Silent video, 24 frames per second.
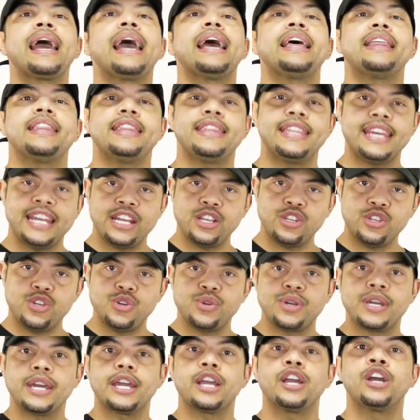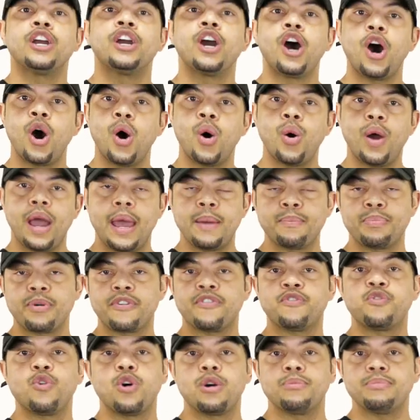and then you can go and
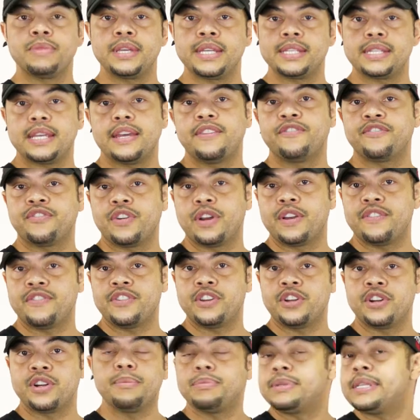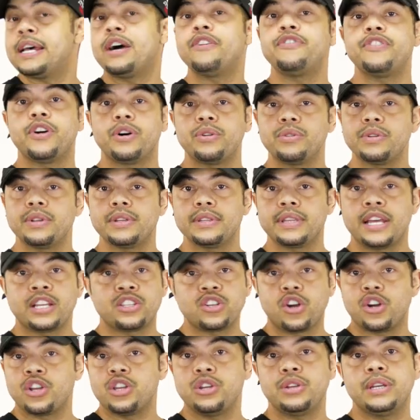perform this in front of your cell phone.
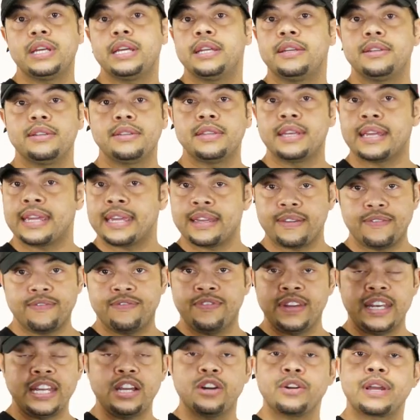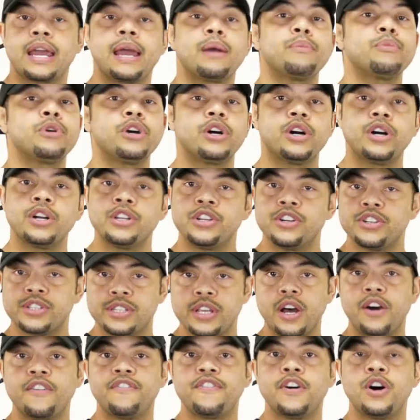That's all you need. The video camera on your
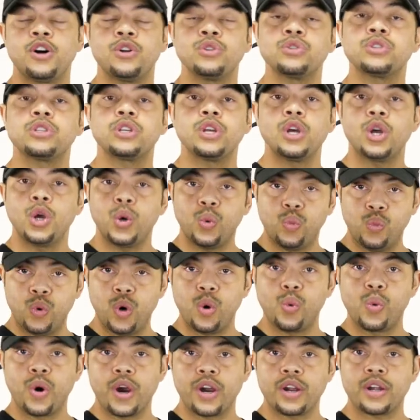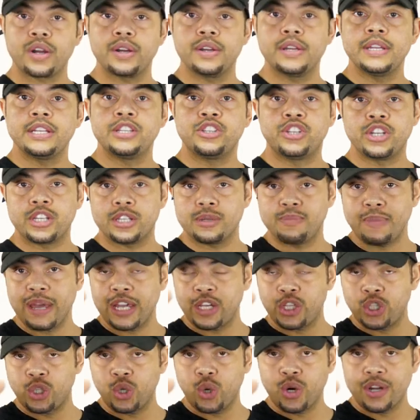cell phones will work just make
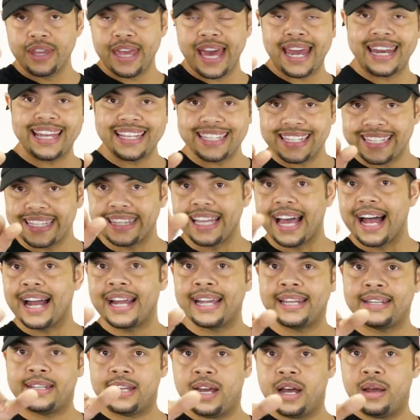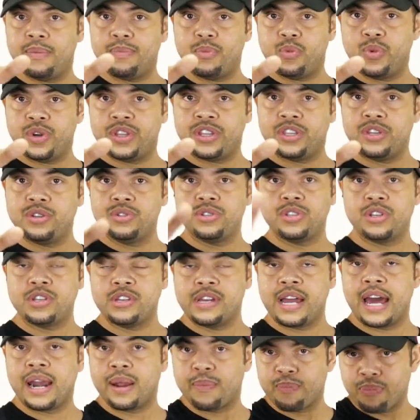sure that it's lined up with you. So
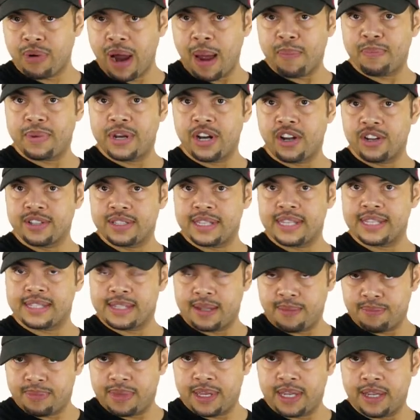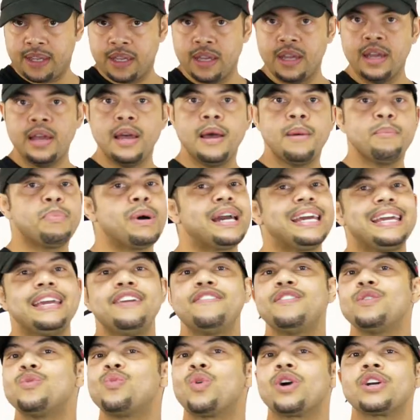you got to prop it onto something. But
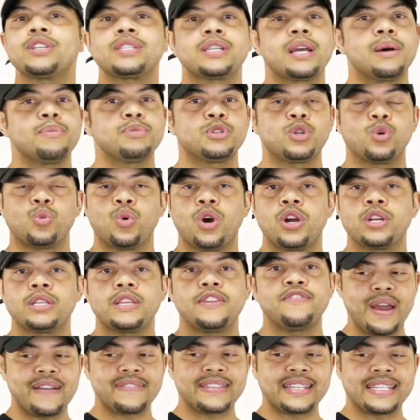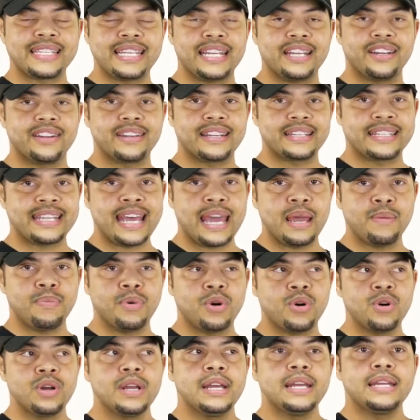even worse comes to work, you have to sit on a
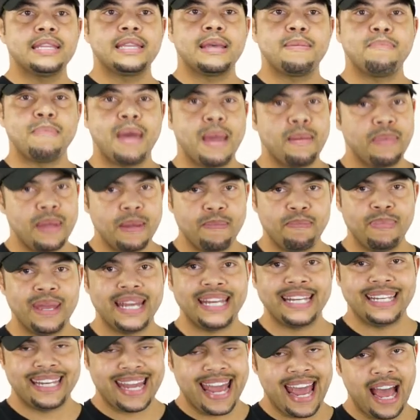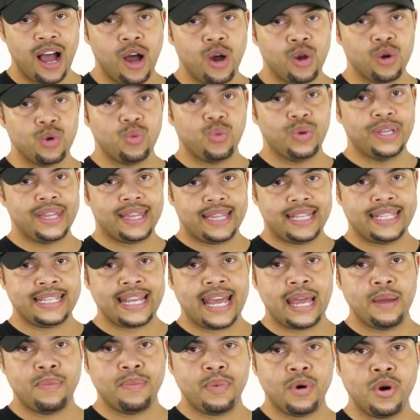table, then maybe bend down with the
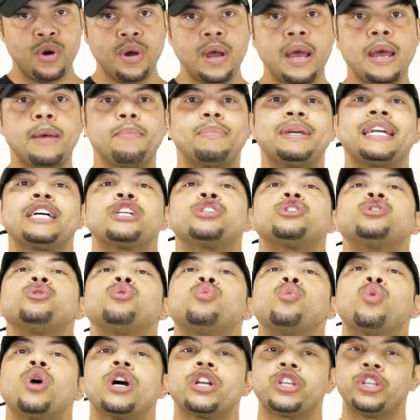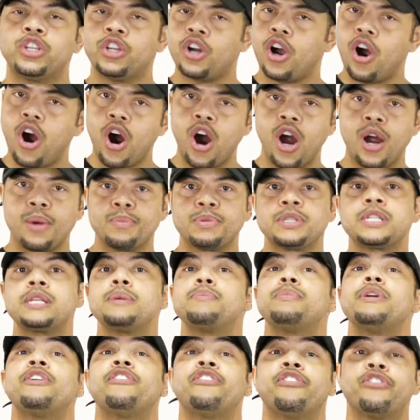table because you want your arms to
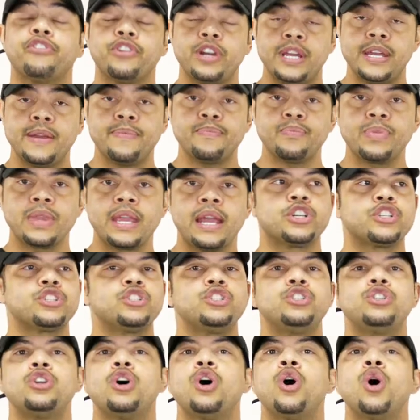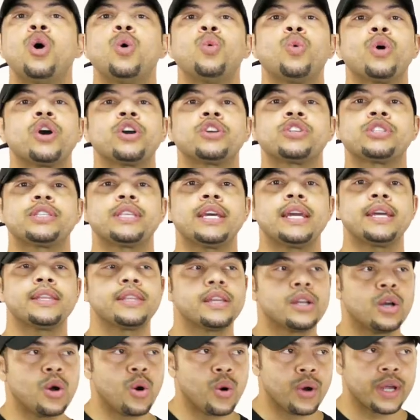be free. There's no worse thing
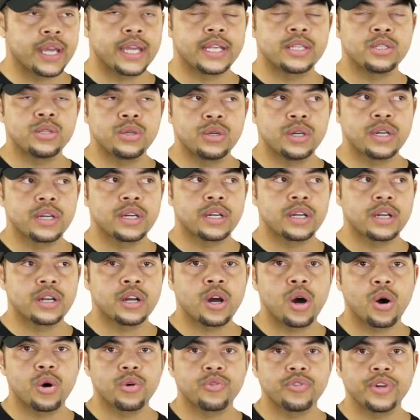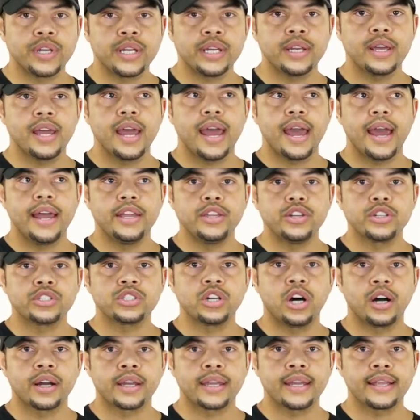than going into a cold read and you're
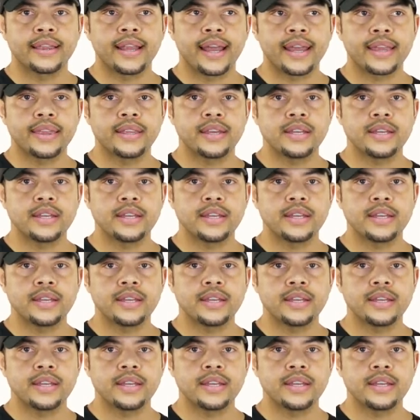talking like